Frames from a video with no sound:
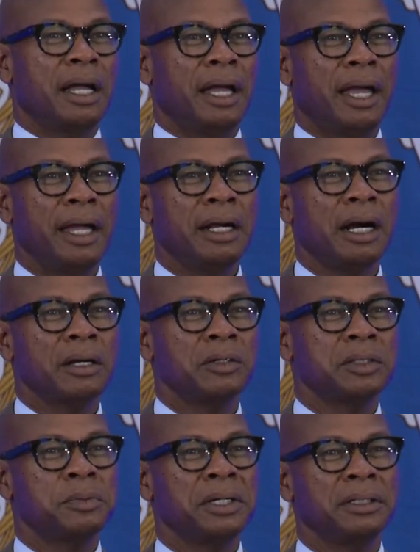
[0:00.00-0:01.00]
hey,
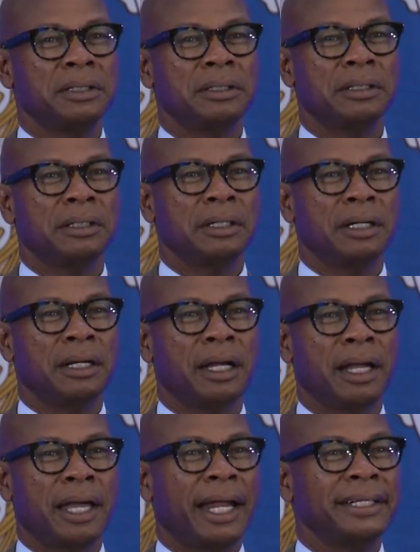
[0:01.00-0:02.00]

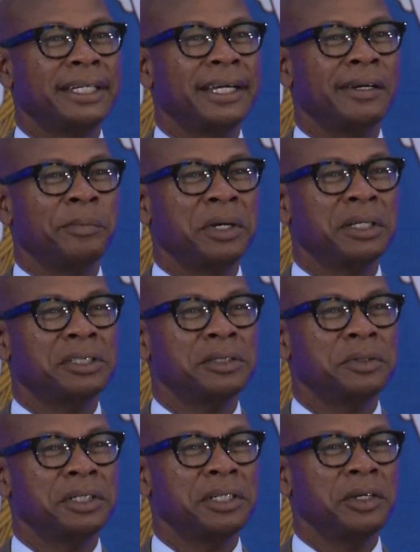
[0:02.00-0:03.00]
Congressman, can I take a
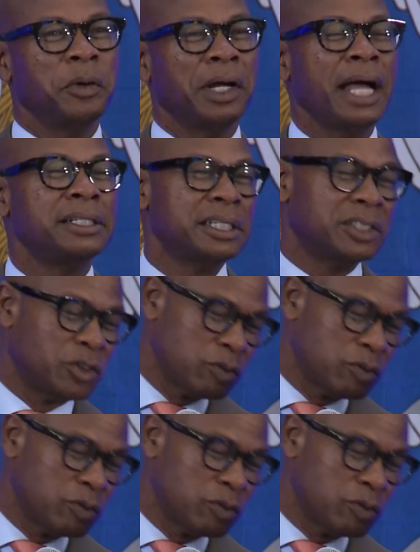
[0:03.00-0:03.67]
picture with you? And I just